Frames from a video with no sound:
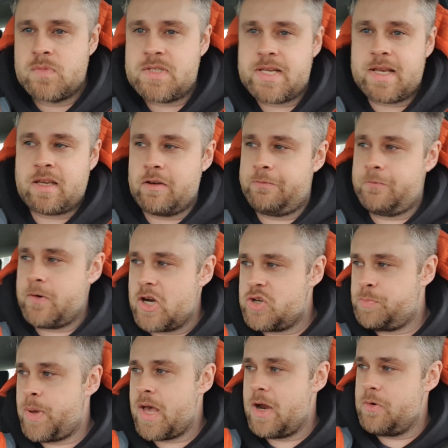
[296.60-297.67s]
Take a
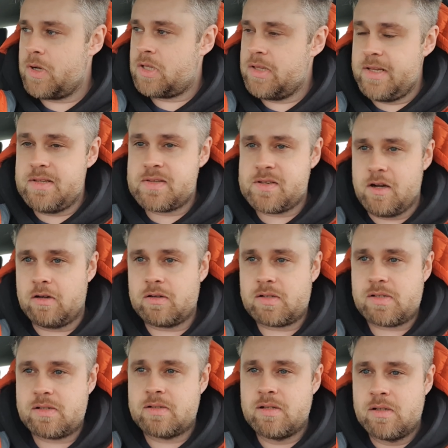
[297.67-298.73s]
fresh pair of clean
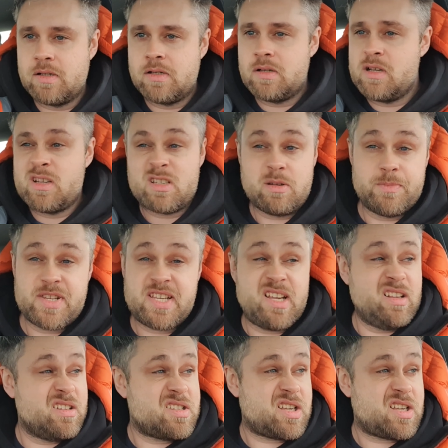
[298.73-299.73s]
socks. some seal